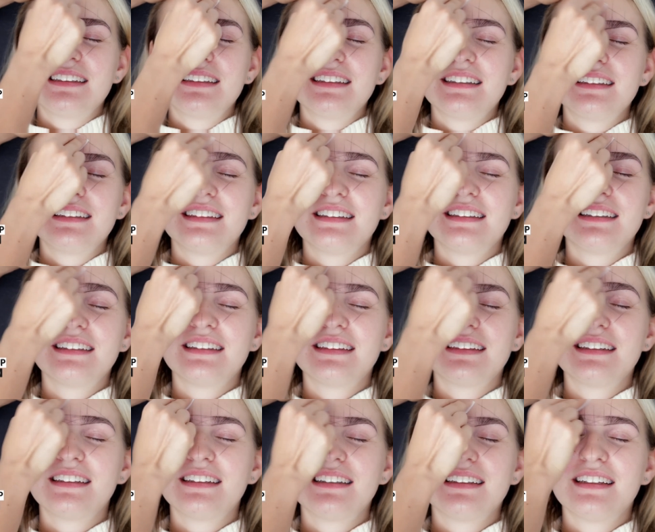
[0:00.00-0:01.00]
And the reason
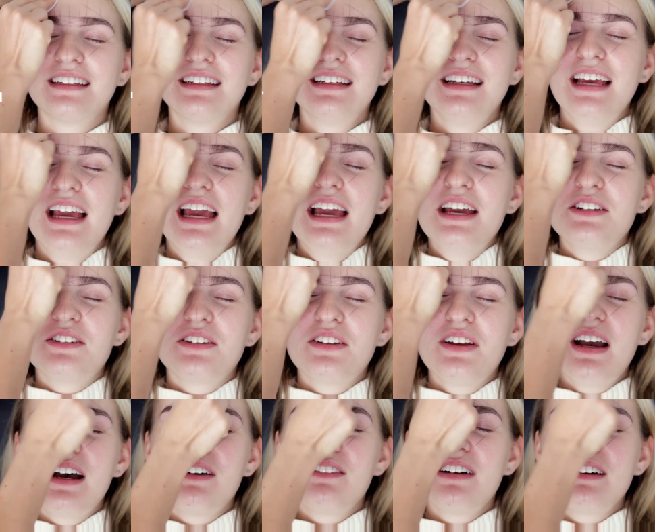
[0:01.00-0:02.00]
why you want to do this is
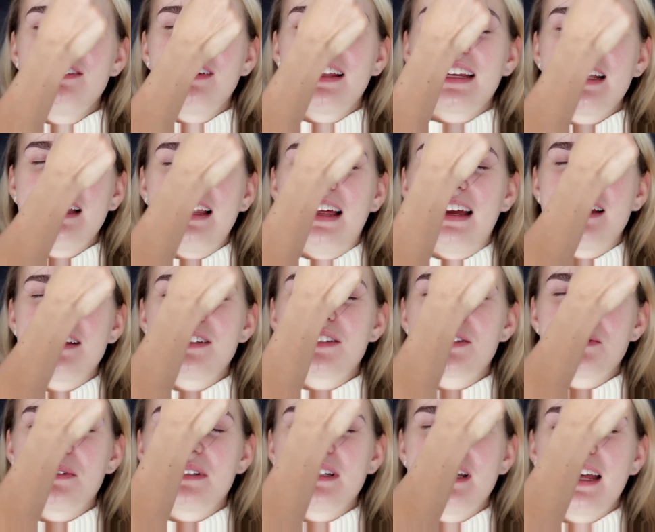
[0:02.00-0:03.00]
because as you start
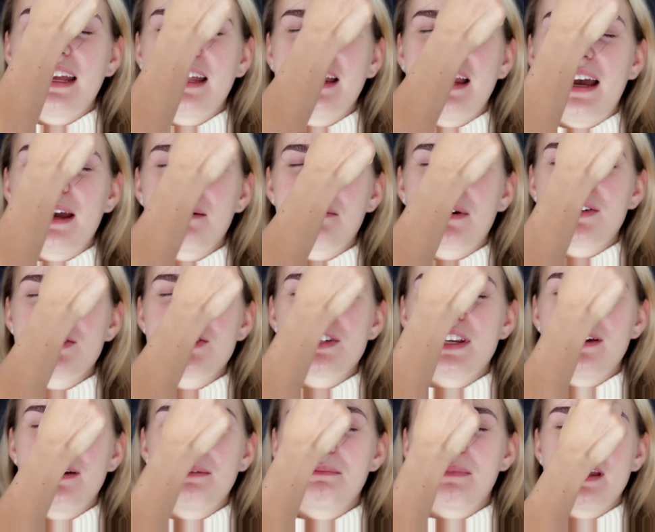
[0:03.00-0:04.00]
tattooing, you don't
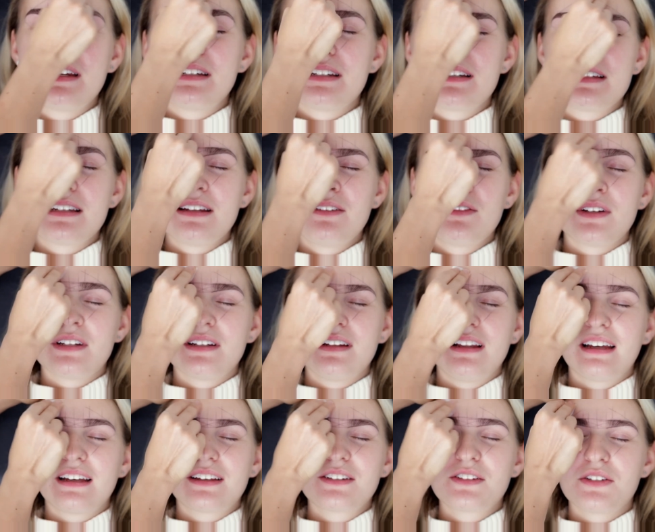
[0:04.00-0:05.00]
want any distraction
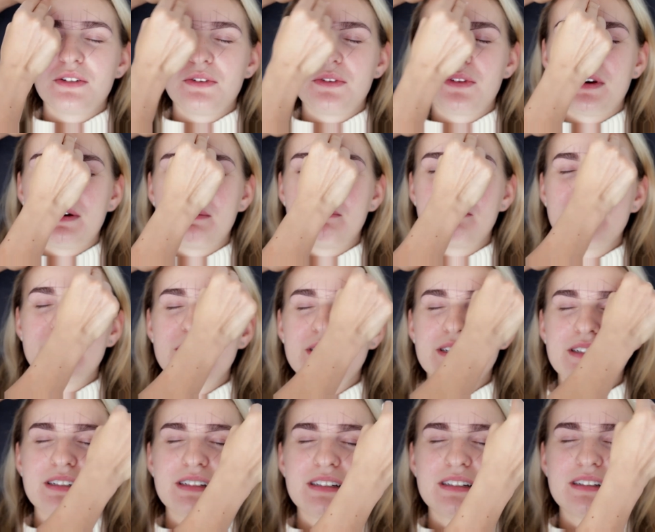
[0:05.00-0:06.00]
as to the shape that
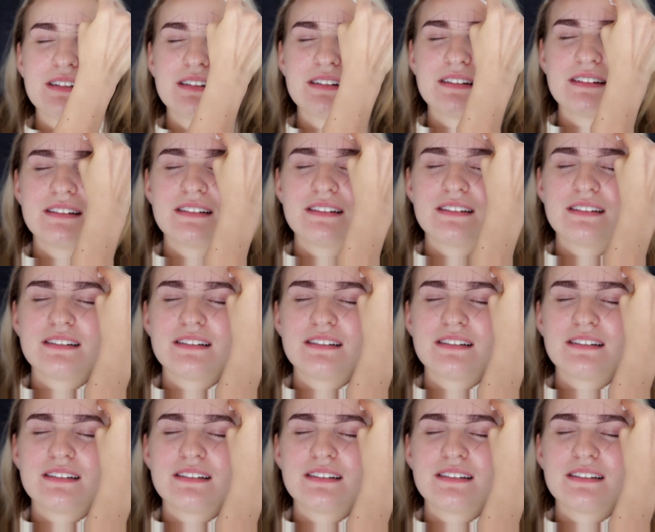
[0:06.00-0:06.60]
you are filling in.